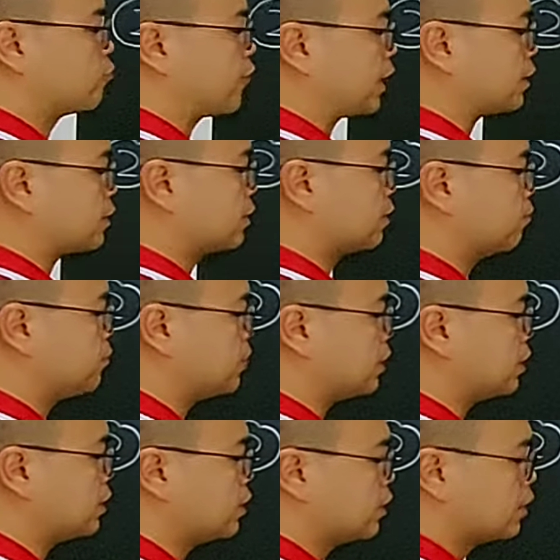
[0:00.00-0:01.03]
vector
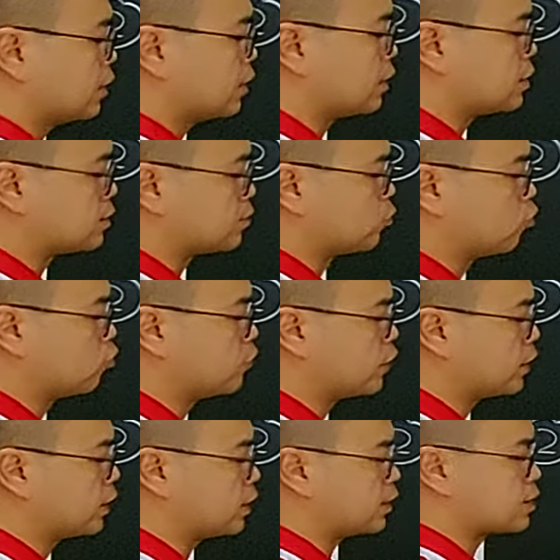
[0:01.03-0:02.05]
B is
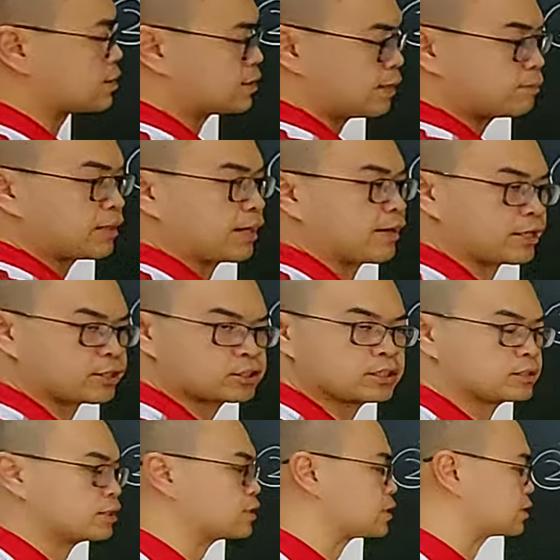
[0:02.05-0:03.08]
moving in the same
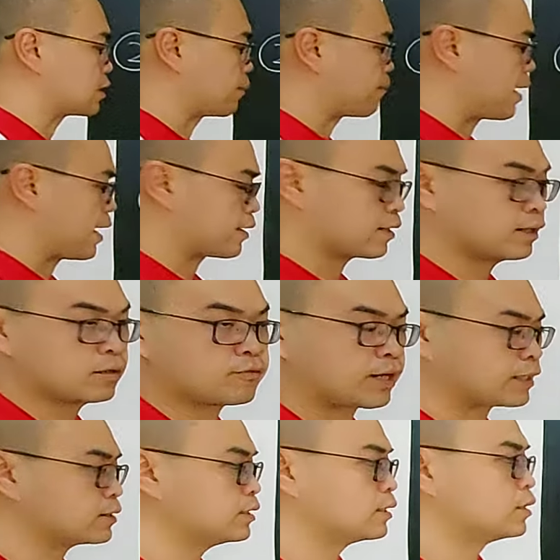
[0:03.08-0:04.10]
direction. This is a parallel
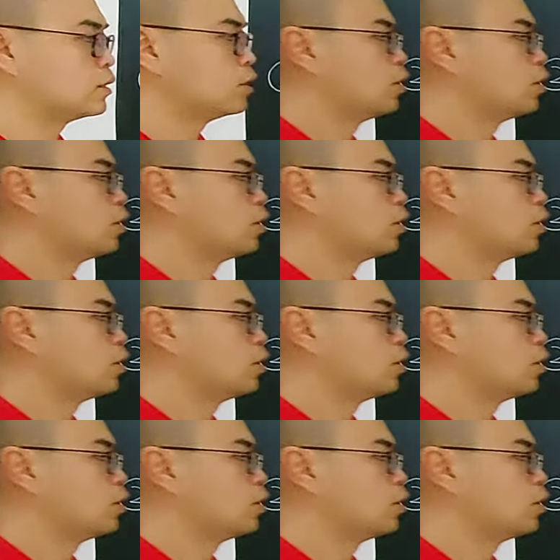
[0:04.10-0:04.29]
vector.